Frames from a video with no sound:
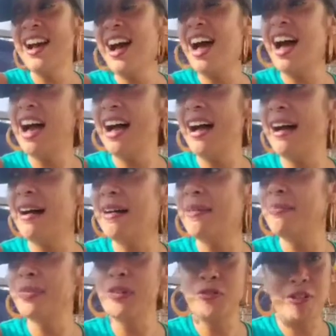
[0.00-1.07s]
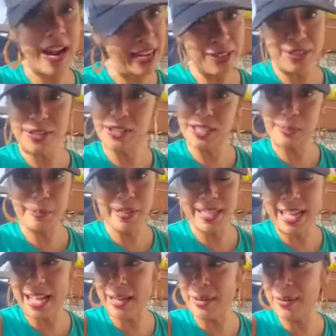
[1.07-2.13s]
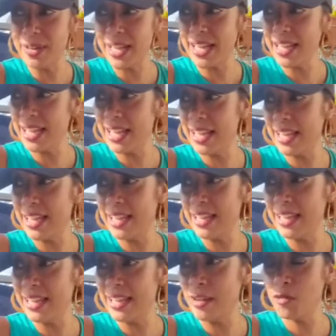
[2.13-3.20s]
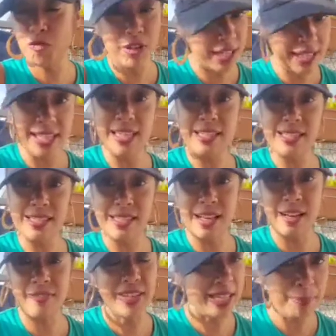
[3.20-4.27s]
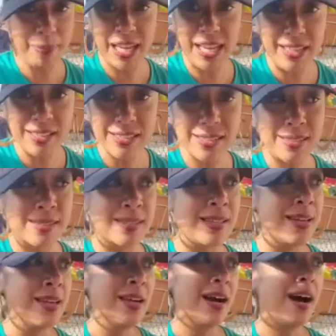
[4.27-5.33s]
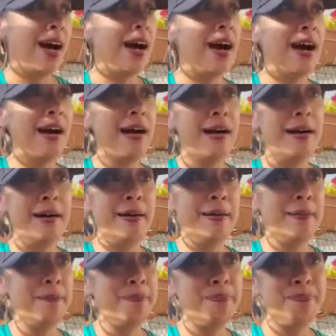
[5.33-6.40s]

Um, Rikers just put out a release of inmates um,